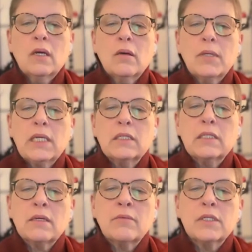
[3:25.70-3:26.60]

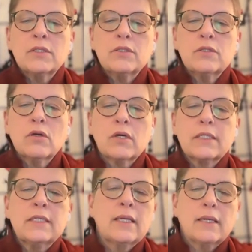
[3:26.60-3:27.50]
because I want to talk
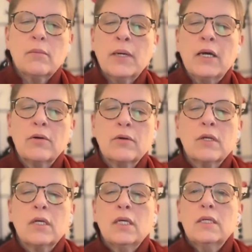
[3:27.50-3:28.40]
today about
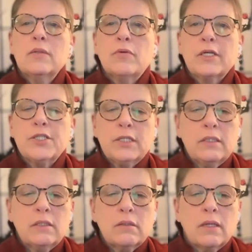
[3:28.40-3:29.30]

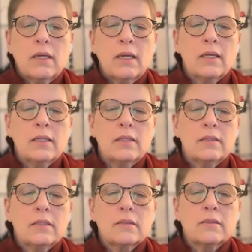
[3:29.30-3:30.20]
depression
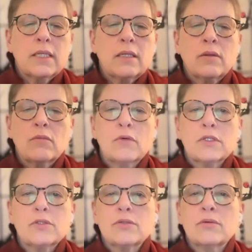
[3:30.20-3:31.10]
and taking
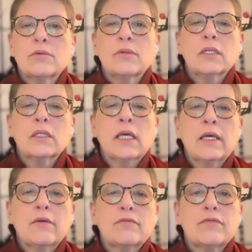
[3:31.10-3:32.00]
one's own
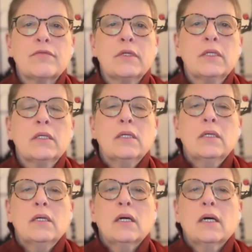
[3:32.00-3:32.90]
life.
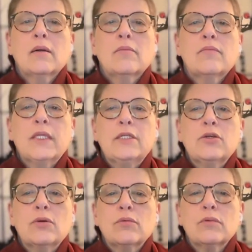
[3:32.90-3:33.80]
They
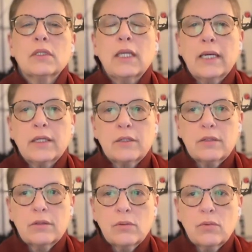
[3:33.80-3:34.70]
don't like
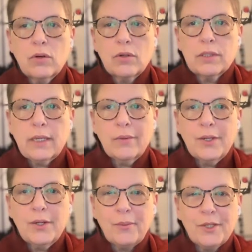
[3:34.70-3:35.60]
the word that we
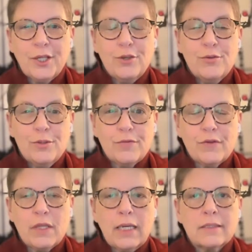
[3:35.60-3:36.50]
normally use
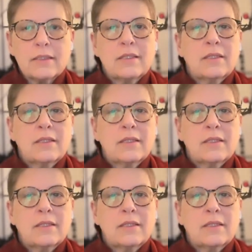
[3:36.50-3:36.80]
for that.